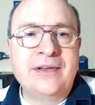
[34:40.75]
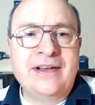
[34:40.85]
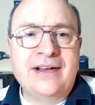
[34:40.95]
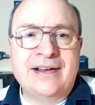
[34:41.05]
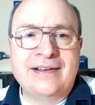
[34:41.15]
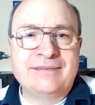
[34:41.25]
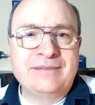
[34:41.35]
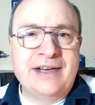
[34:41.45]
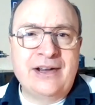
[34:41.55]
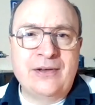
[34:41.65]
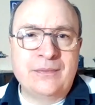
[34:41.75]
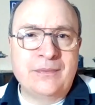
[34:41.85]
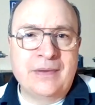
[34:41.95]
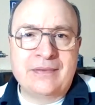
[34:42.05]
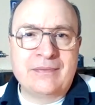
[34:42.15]

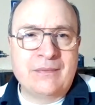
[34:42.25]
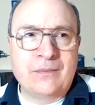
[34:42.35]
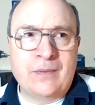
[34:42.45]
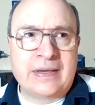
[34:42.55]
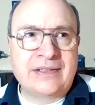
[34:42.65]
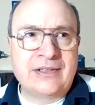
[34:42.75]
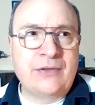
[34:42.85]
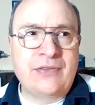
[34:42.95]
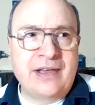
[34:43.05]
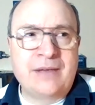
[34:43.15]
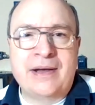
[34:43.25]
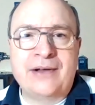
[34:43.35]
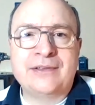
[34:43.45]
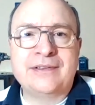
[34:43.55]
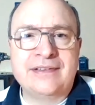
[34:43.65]
What do you think
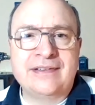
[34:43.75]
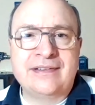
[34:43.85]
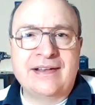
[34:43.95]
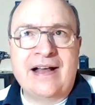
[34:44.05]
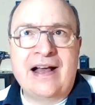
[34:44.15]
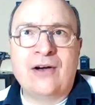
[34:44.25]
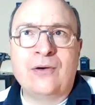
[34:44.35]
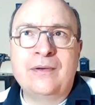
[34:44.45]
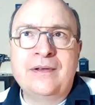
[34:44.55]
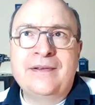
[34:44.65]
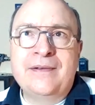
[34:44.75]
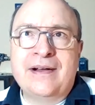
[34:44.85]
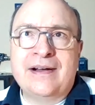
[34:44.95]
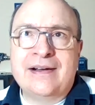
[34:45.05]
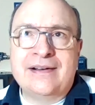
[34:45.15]
about how
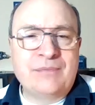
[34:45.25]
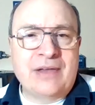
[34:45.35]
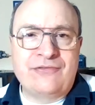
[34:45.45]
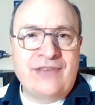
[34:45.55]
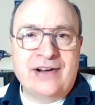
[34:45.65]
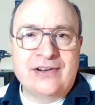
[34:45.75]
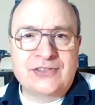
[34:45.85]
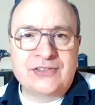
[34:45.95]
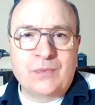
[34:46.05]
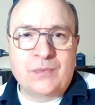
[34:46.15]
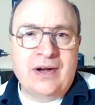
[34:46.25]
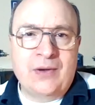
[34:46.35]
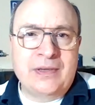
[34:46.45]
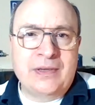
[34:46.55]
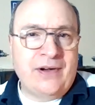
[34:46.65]
affairs work
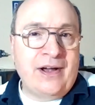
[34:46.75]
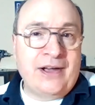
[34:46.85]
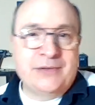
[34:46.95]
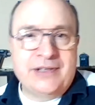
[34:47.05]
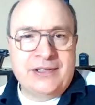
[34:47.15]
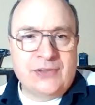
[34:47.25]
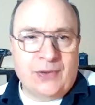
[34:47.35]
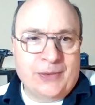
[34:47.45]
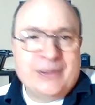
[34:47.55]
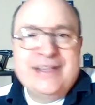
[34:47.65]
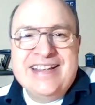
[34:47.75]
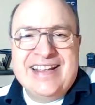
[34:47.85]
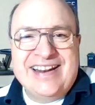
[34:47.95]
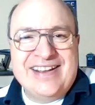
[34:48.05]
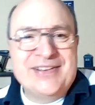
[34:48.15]
when you're 100 years old?
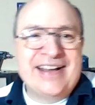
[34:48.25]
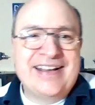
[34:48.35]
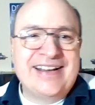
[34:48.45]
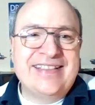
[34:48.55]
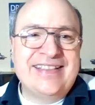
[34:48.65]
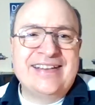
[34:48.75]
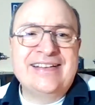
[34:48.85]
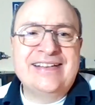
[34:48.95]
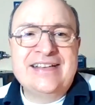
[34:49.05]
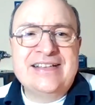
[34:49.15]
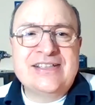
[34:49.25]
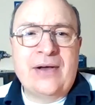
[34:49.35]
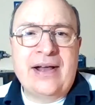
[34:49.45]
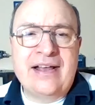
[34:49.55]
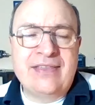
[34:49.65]
That kind of thing.
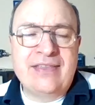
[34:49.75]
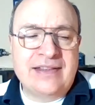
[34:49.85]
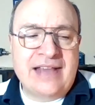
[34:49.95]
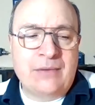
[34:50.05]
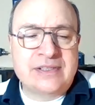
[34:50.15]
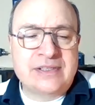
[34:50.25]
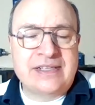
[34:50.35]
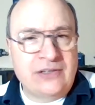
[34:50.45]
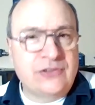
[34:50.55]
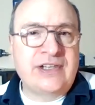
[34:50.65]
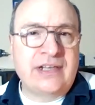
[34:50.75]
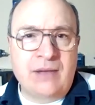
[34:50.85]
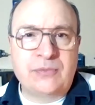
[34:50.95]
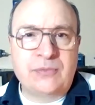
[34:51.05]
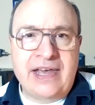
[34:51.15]
So I thought that was an interesting
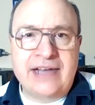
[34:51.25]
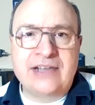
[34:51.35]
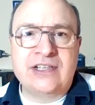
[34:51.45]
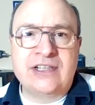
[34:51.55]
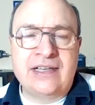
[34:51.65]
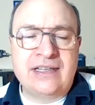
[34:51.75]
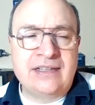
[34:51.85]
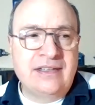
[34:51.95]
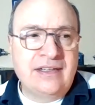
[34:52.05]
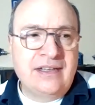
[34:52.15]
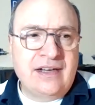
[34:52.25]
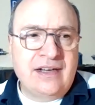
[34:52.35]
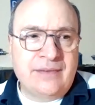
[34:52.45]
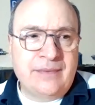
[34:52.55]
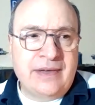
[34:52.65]
complication and
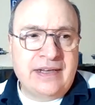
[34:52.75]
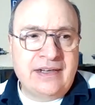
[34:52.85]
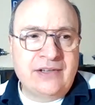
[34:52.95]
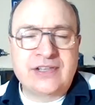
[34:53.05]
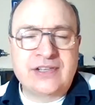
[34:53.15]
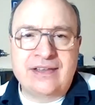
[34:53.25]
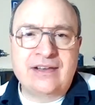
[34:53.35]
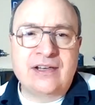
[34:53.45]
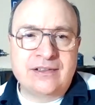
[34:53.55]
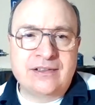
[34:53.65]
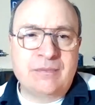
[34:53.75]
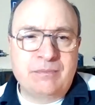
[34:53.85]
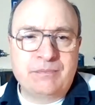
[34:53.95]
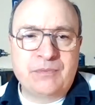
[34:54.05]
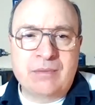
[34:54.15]
an interesting thing
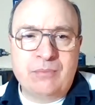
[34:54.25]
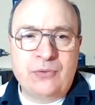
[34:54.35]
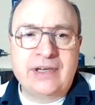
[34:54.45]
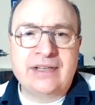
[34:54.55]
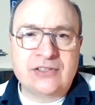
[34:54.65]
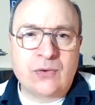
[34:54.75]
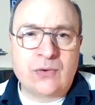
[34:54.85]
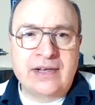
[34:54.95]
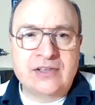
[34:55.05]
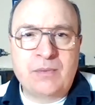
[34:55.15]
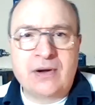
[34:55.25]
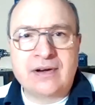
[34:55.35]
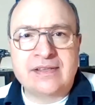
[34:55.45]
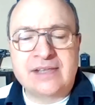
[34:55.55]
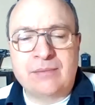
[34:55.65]
to put in the story as
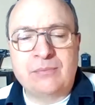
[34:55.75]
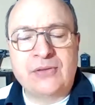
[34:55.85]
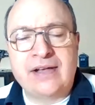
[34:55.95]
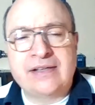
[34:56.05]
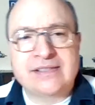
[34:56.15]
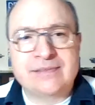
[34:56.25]
part of the subplots.